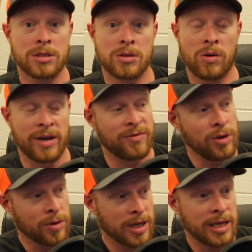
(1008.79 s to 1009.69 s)
So if
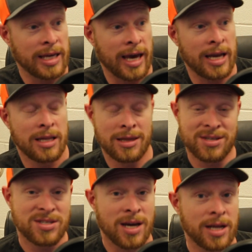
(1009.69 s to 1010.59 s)
you can get the
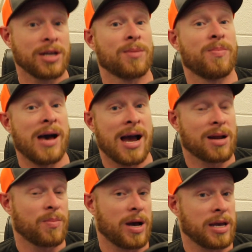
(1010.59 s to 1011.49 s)
sun at your
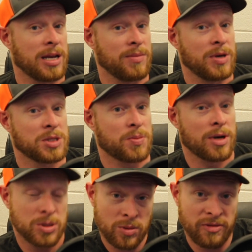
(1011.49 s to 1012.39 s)
back by any means
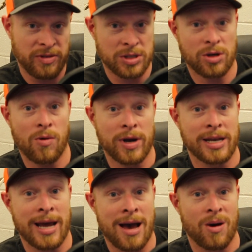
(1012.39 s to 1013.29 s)
possible, if it's
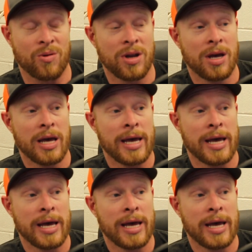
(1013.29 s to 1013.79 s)
going down,